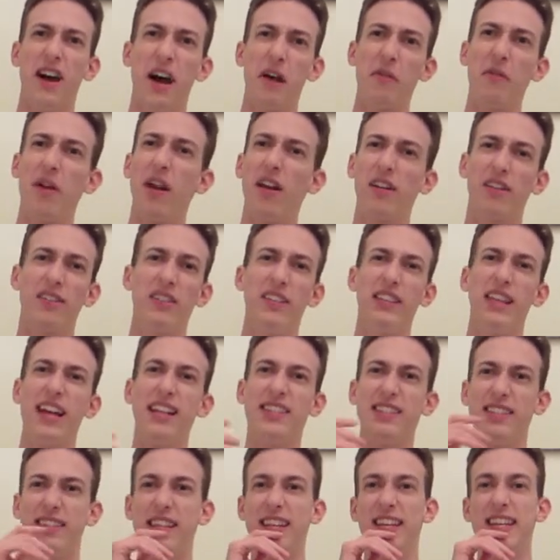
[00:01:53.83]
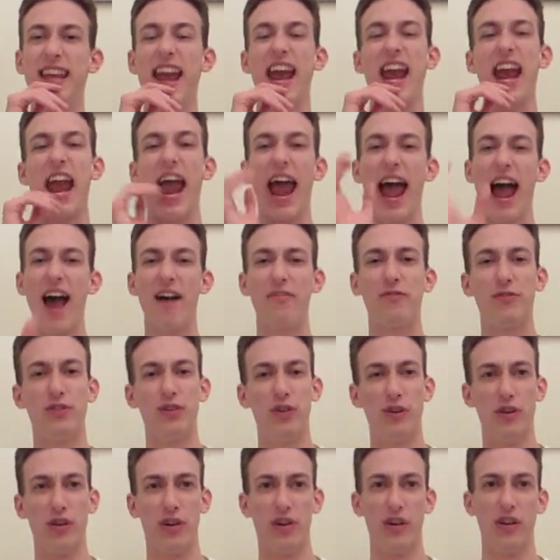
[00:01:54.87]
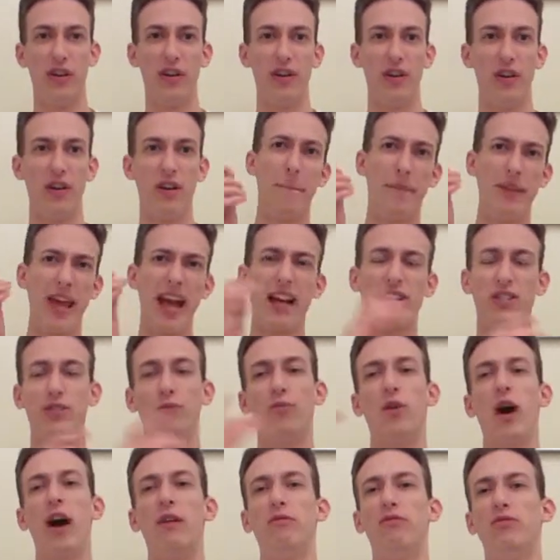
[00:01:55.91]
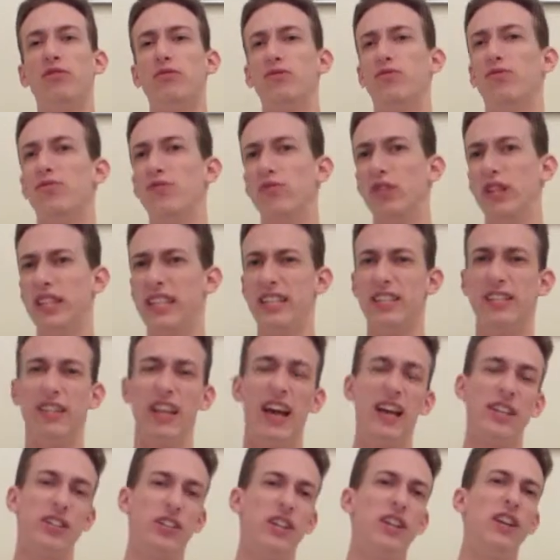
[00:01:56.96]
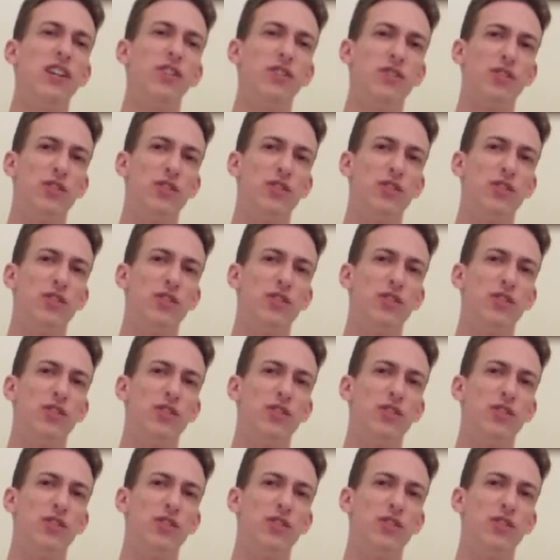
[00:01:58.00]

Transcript: Ironically, that's the day after X and Y was released last year.